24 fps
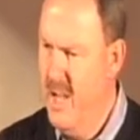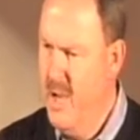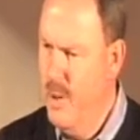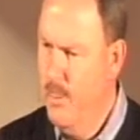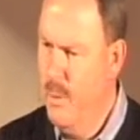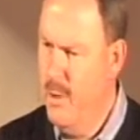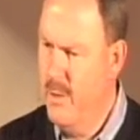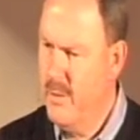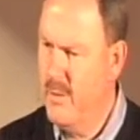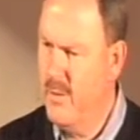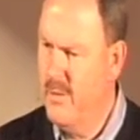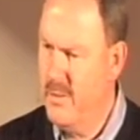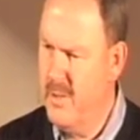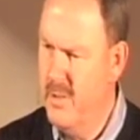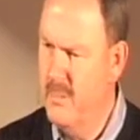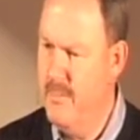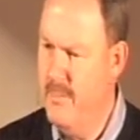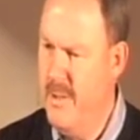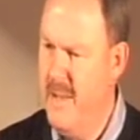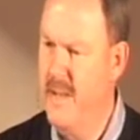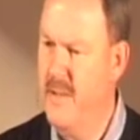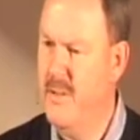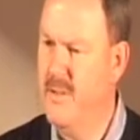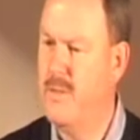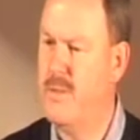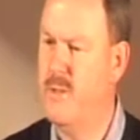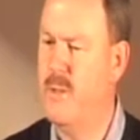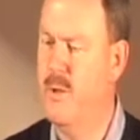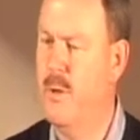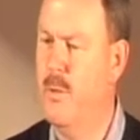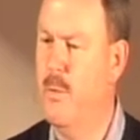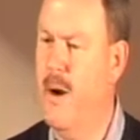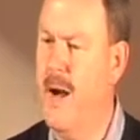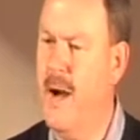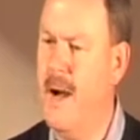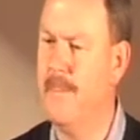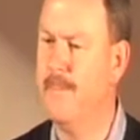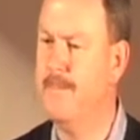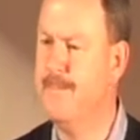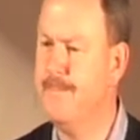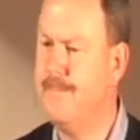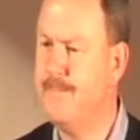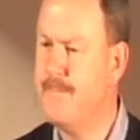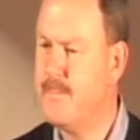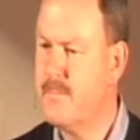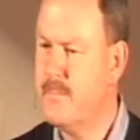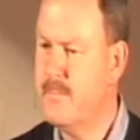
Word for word: What does it mean to um,